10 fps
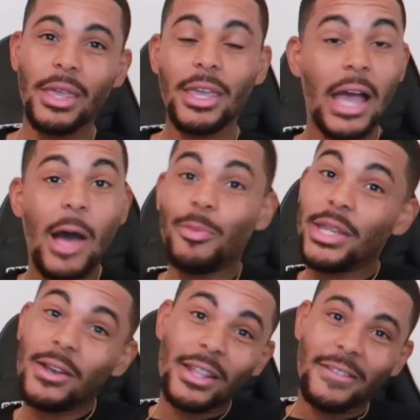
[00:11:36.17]
y'all
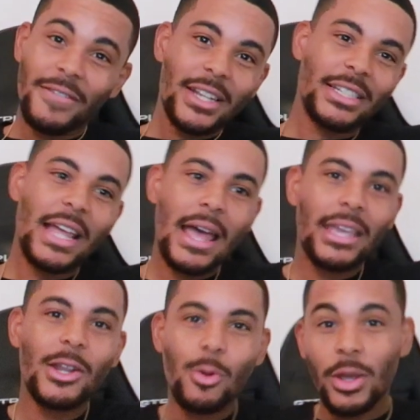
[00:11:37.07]
be there at the finish line,
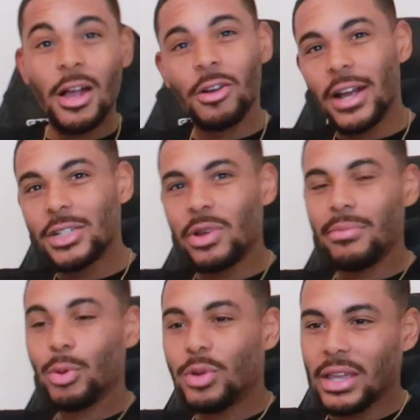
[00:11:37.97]
you know, when y'all
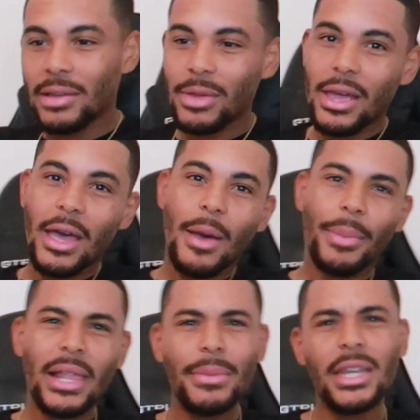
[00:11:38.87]
graduate boot camp.
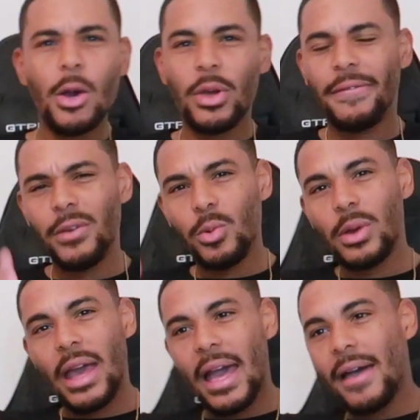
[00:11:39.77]
But let me know if you
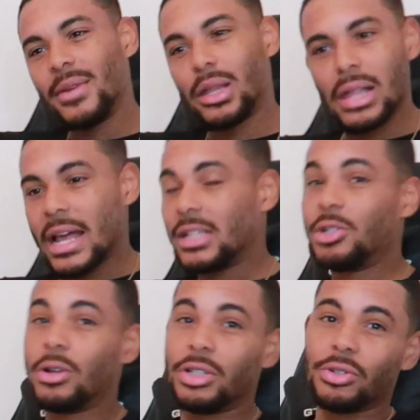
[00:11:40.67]
have decided
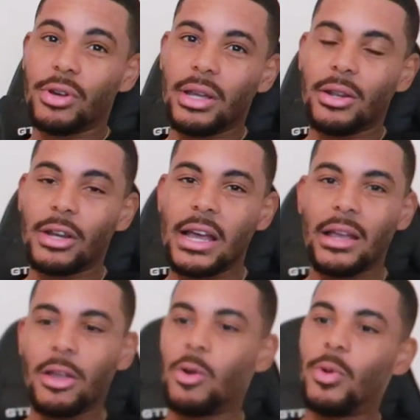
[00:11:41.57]
you're going to join or
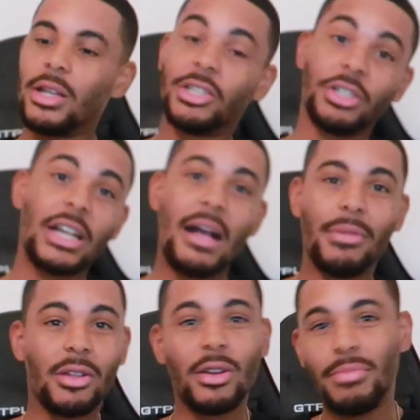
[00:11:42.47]
not, or what your job
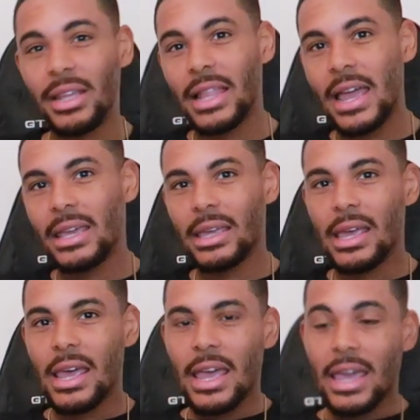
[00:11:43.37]
is going to be like.
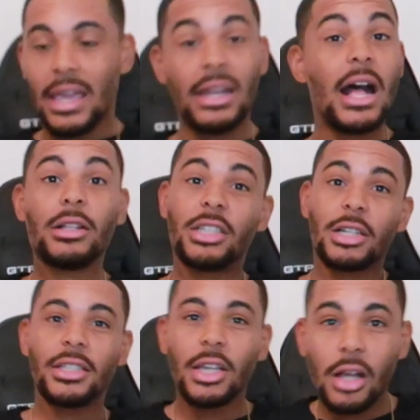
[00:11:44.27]
And I'll
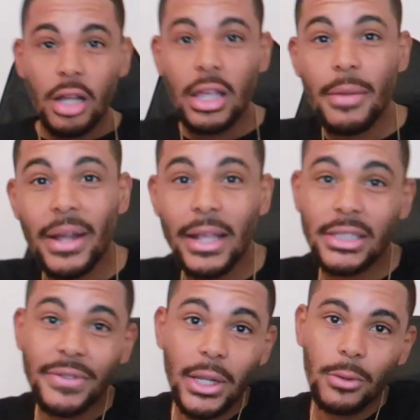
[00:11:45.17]
talk to y'all in my
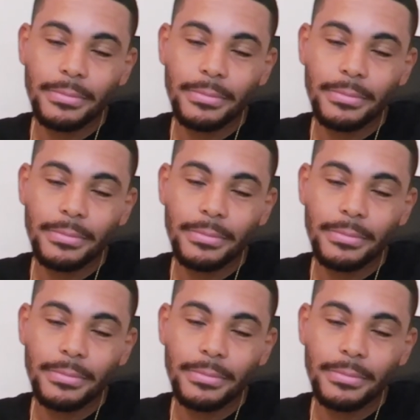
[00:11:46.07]
next video.